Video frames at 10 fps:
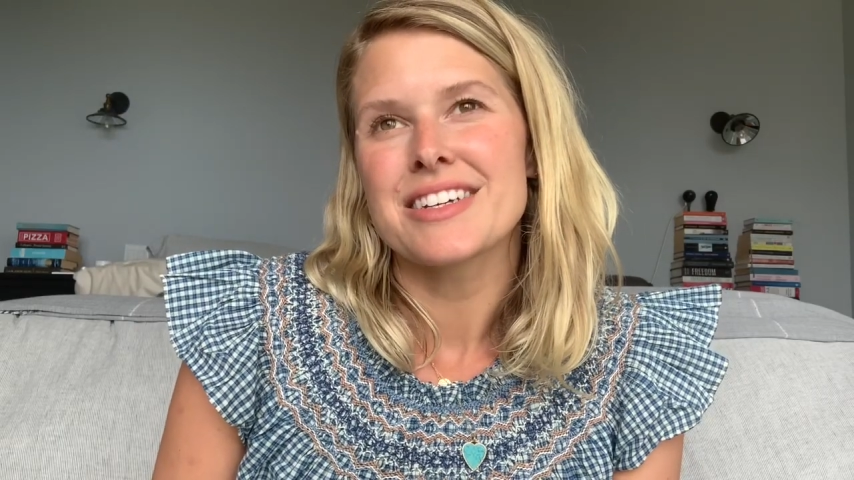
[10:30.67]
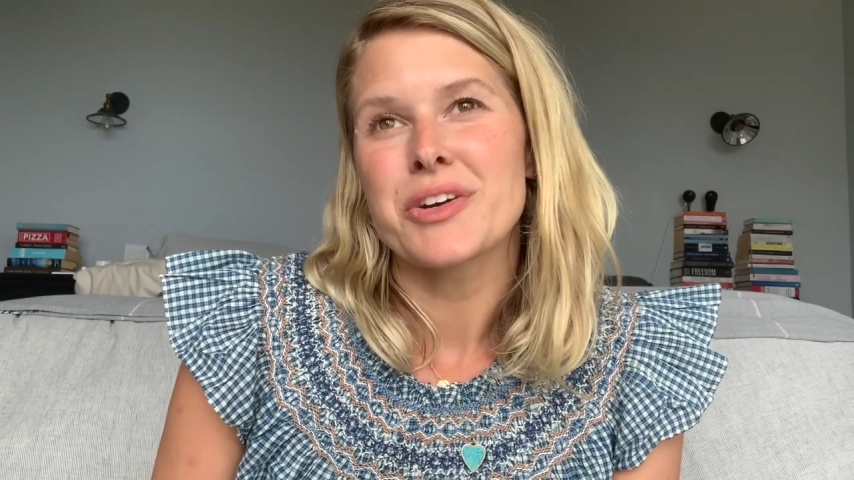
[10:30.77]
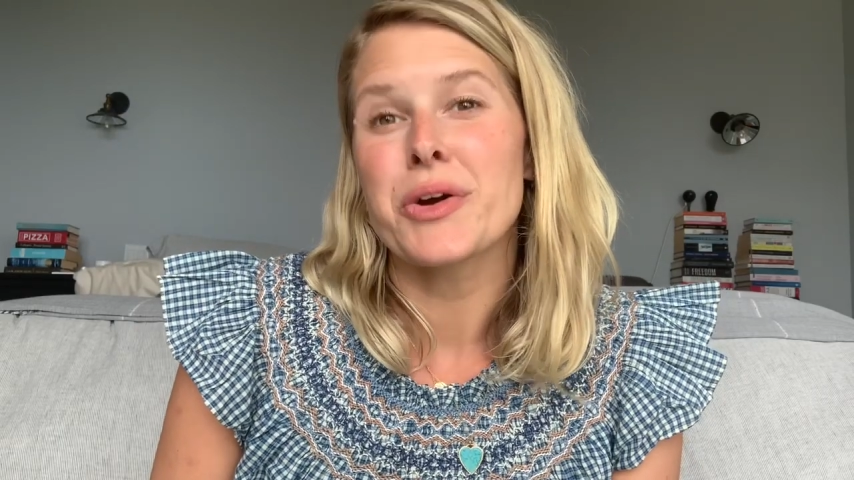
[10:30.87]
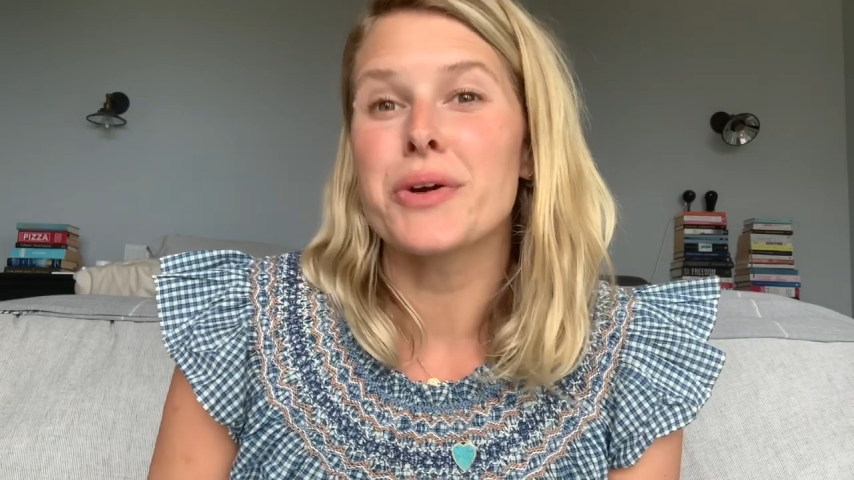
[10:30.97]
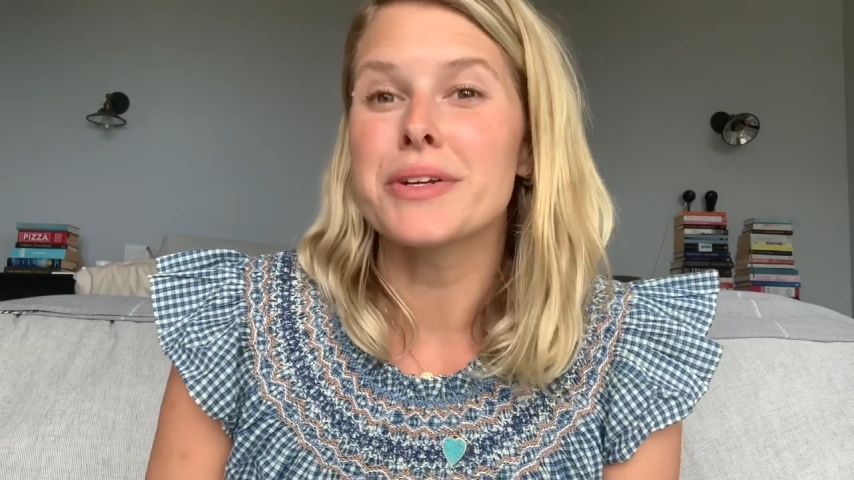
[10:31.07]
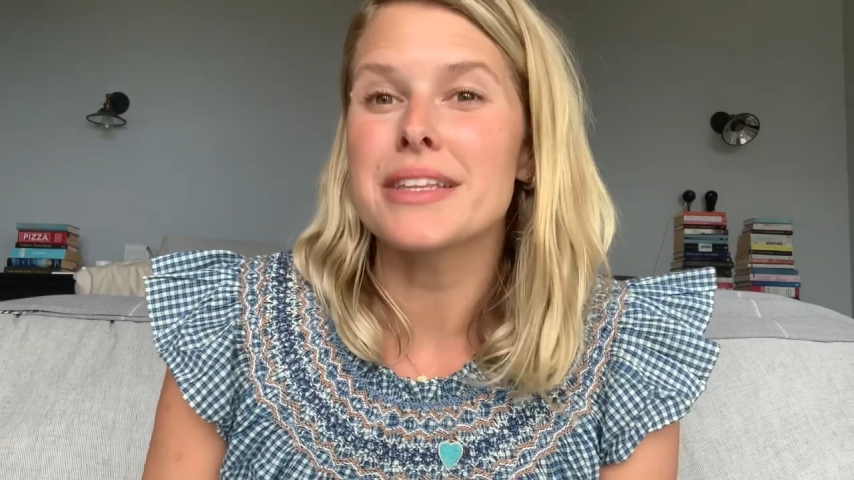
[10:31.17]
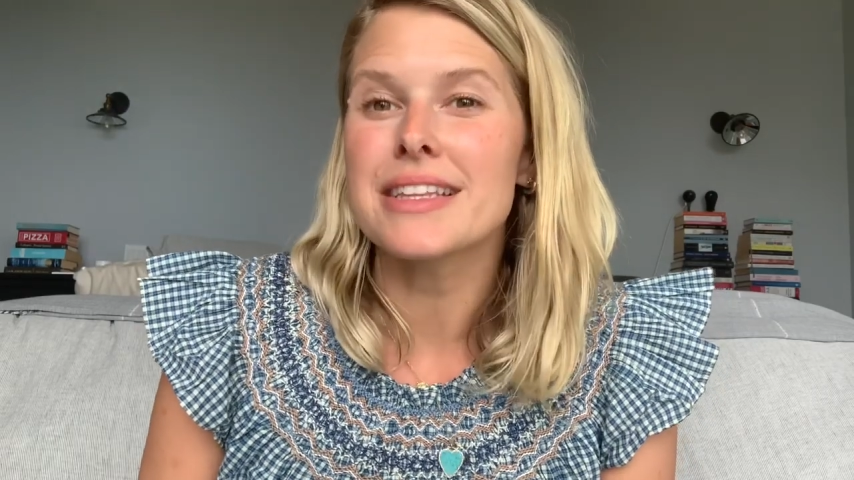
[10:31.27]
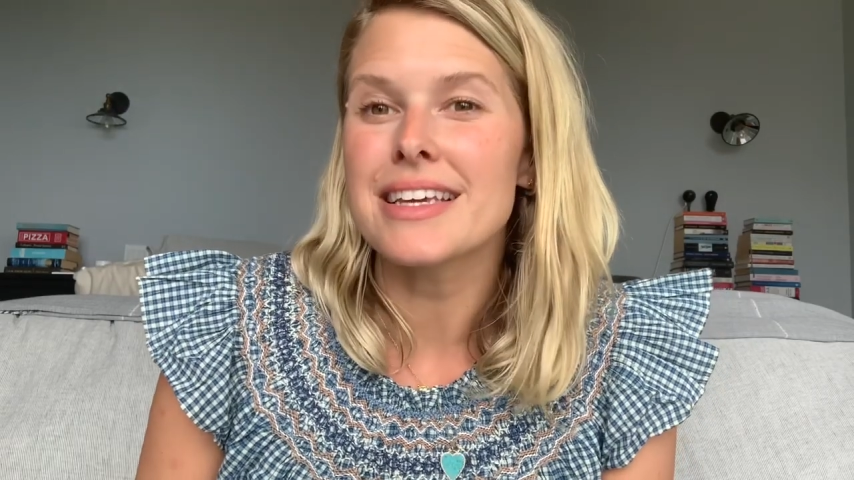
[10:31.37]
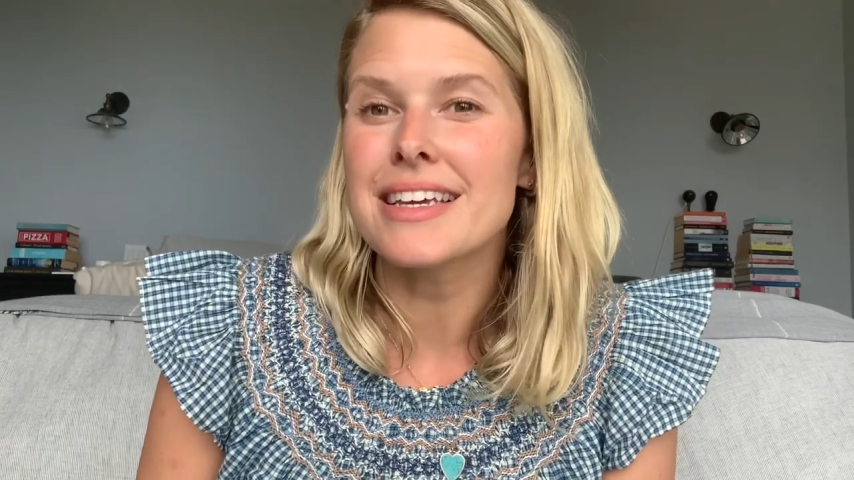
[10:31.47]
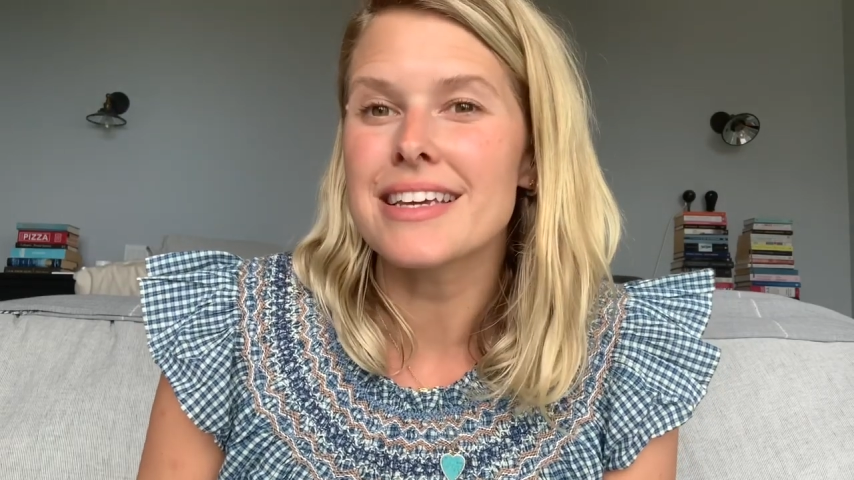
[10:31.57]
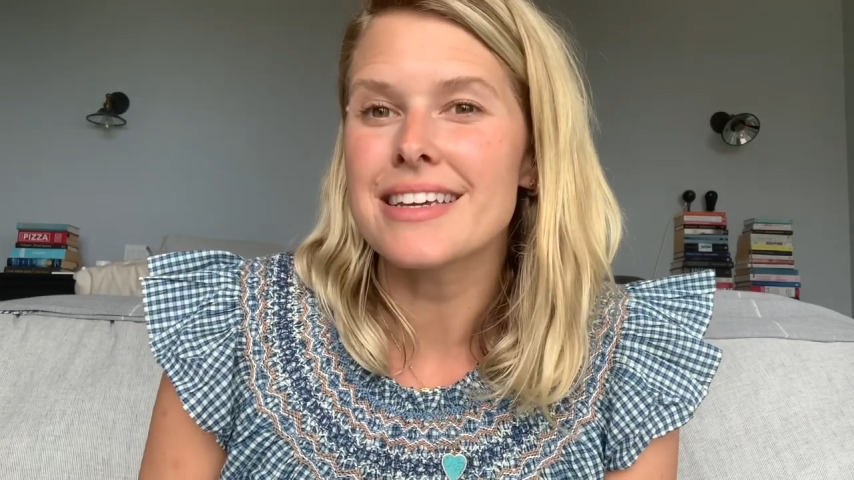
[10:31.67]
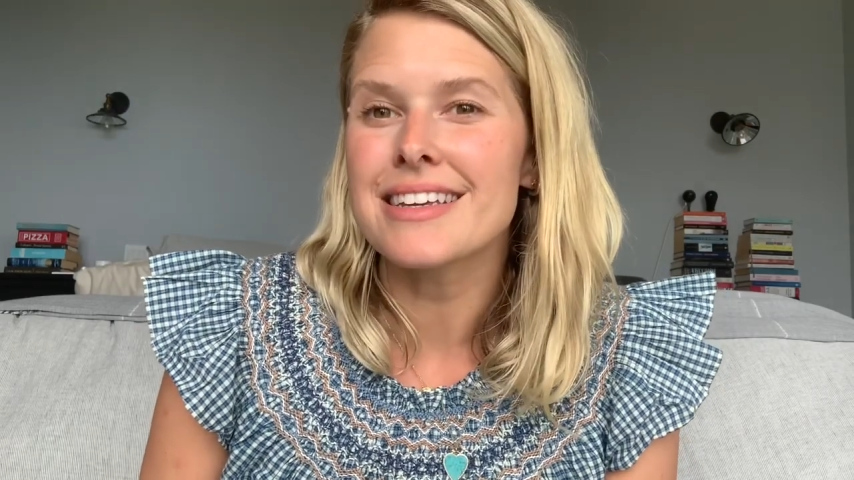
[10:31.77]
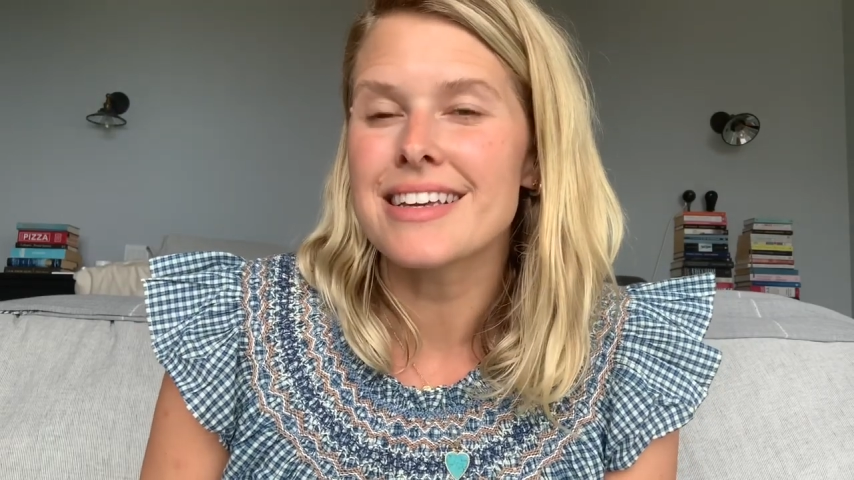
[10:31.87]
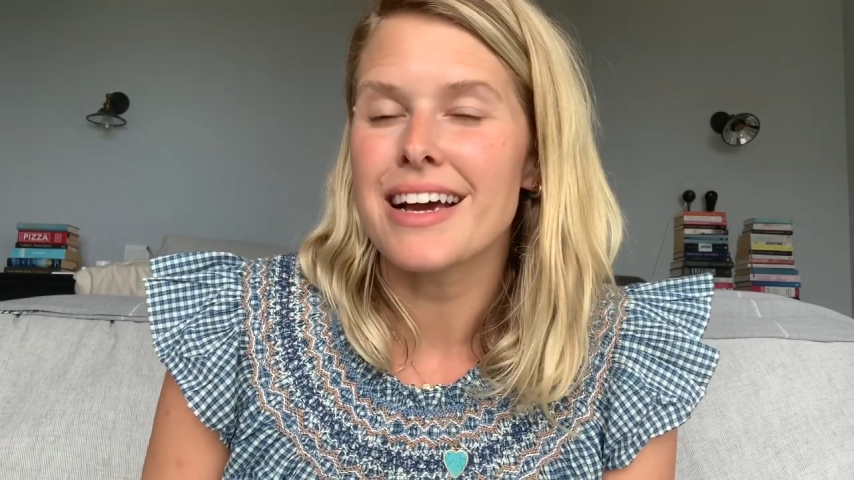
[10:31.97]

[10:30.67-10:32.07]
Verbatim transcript: currently,